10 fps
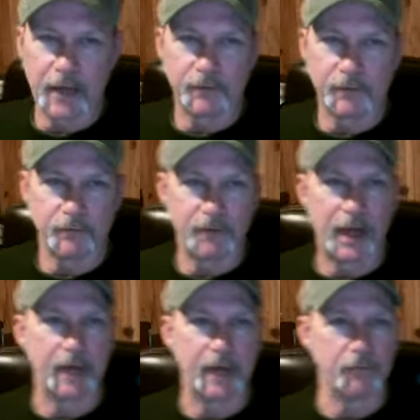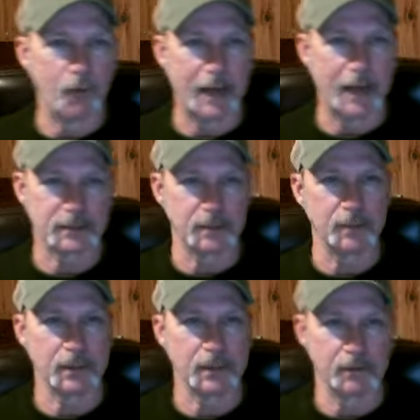and 5. Watson
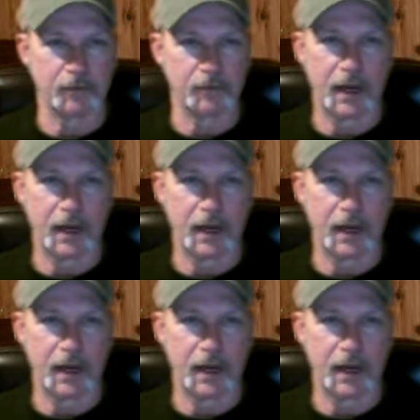being the 5.